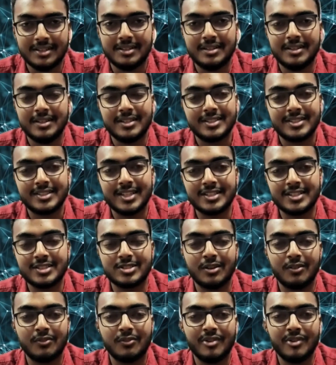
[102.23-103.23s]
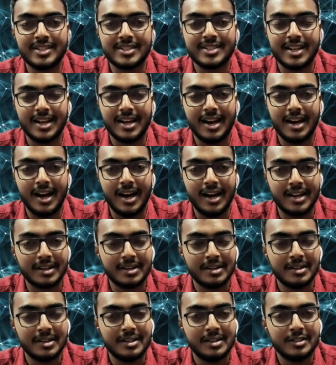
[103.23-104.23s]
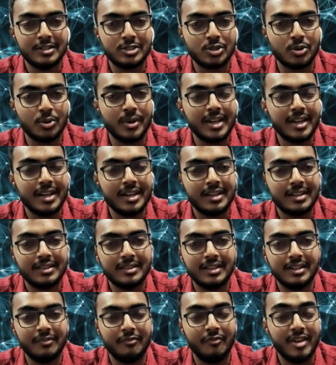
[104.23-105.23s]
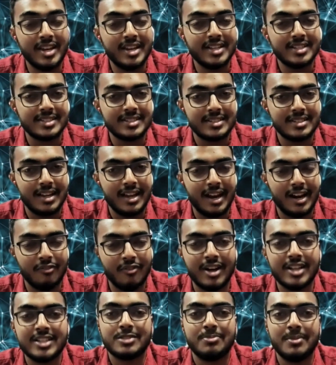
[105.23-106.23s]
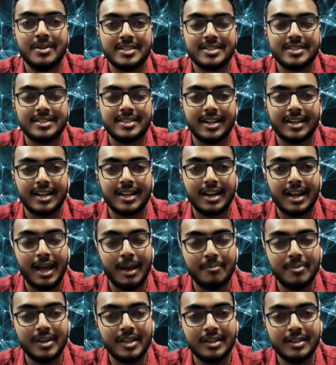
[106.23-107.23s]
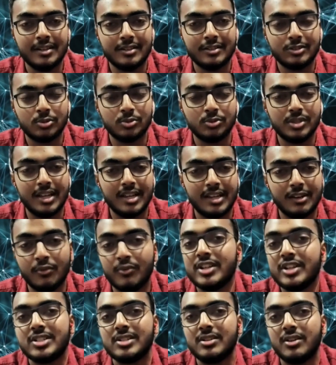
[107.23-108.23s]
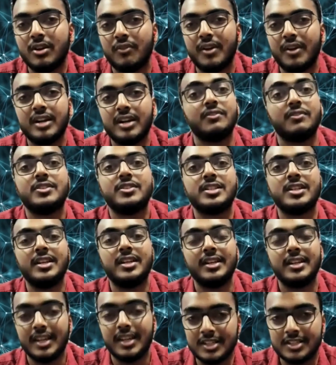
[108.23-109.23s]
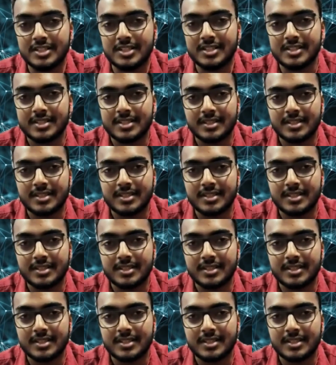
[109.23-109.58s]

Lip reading: Such softwares are showing the various advancements that are happening through the innovation of artificial intelligence.